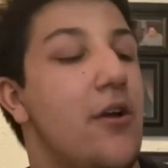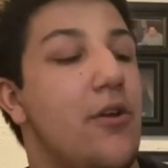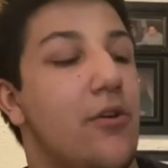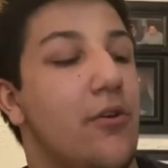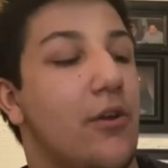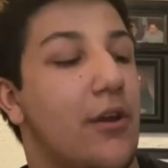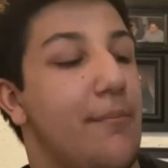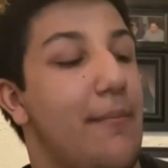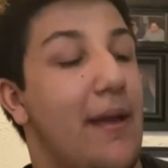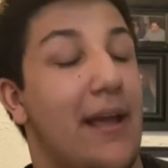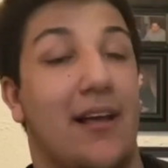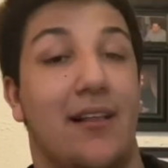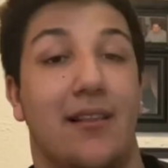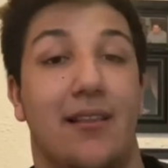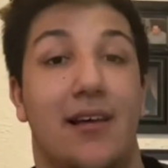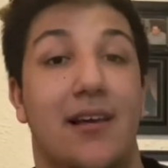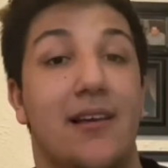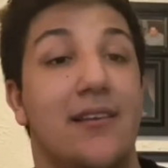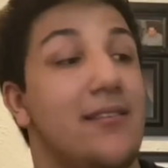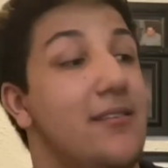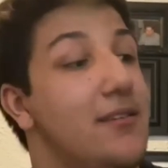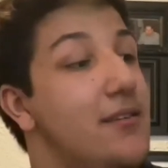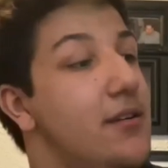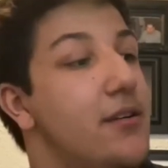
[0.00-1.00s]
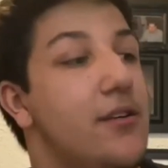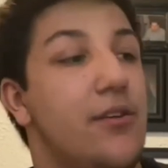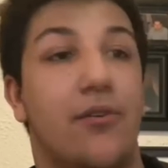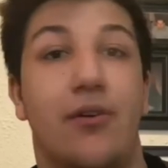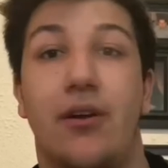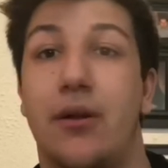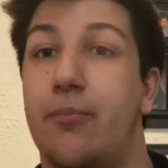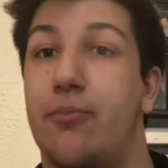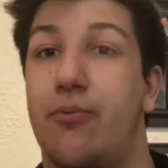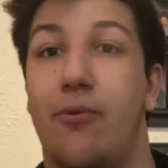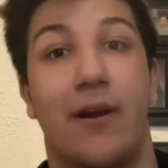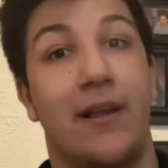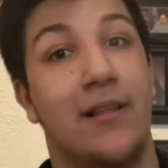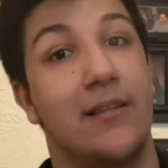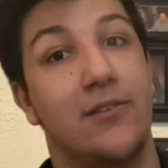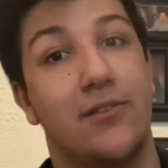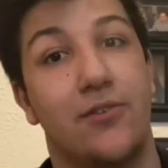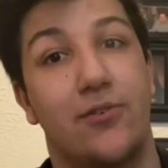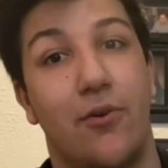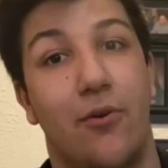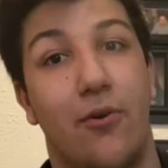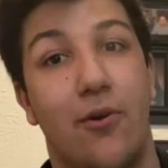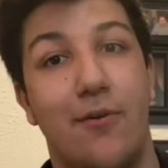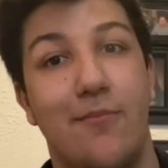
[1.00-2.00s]
you can make a list, you could
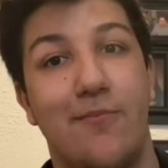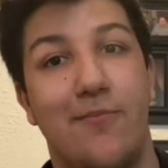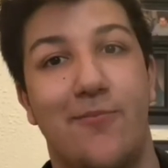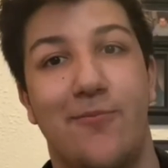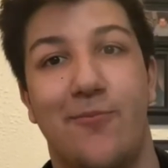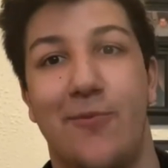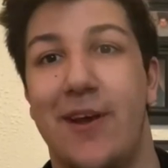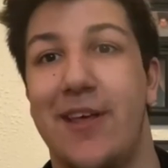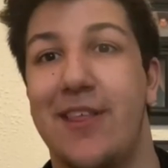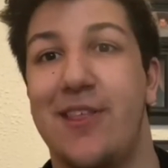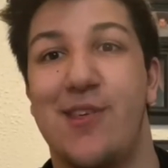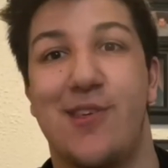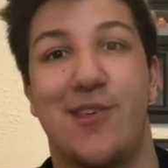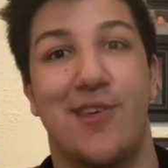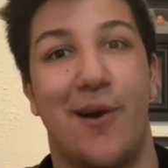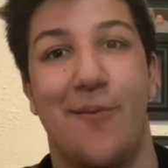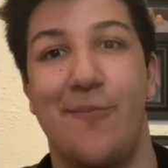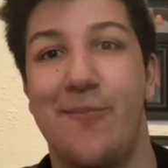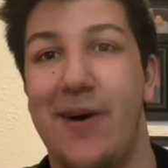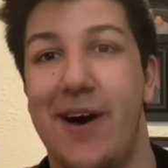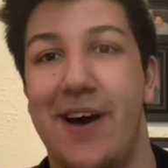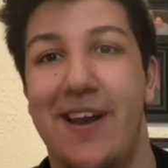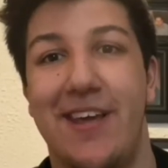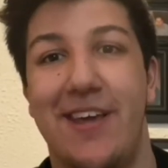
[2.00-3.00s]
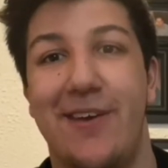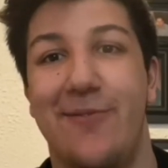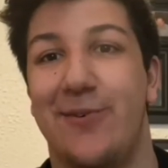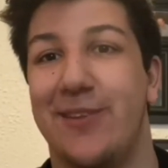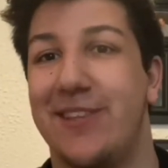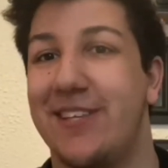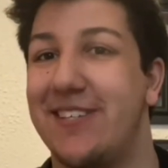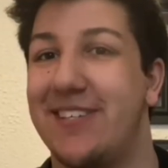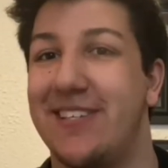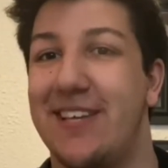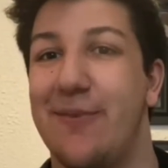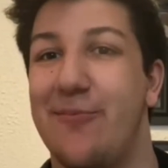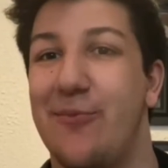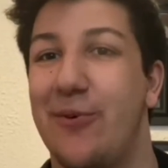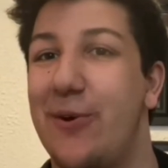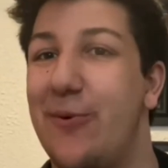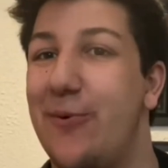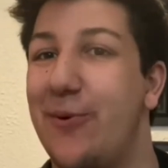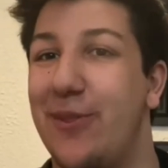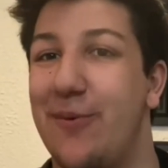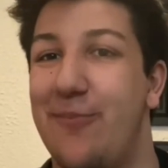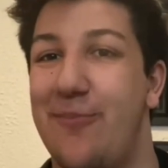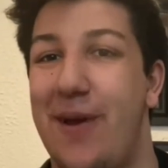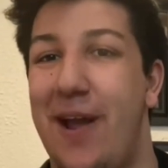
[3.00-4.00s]
brainstorm with somebody, with a
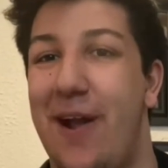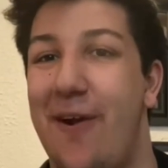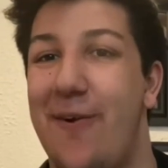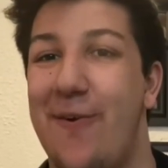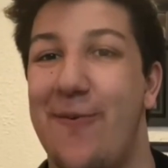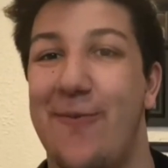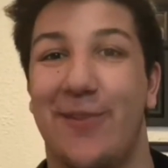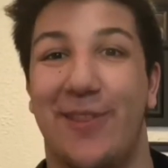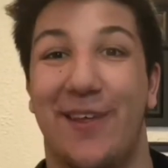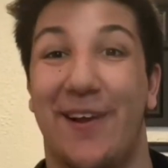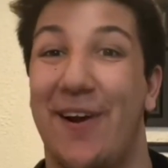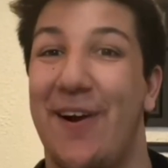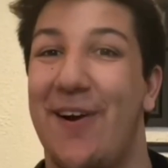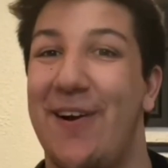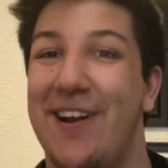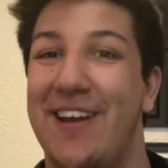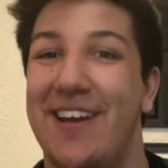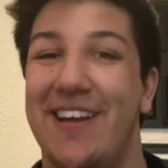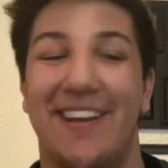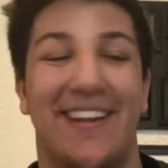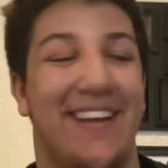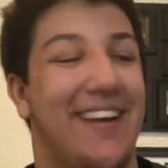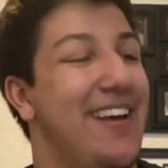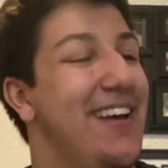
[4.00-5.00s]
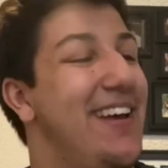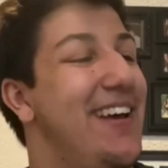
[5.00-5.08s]
sibling, with a parent, with a guardian,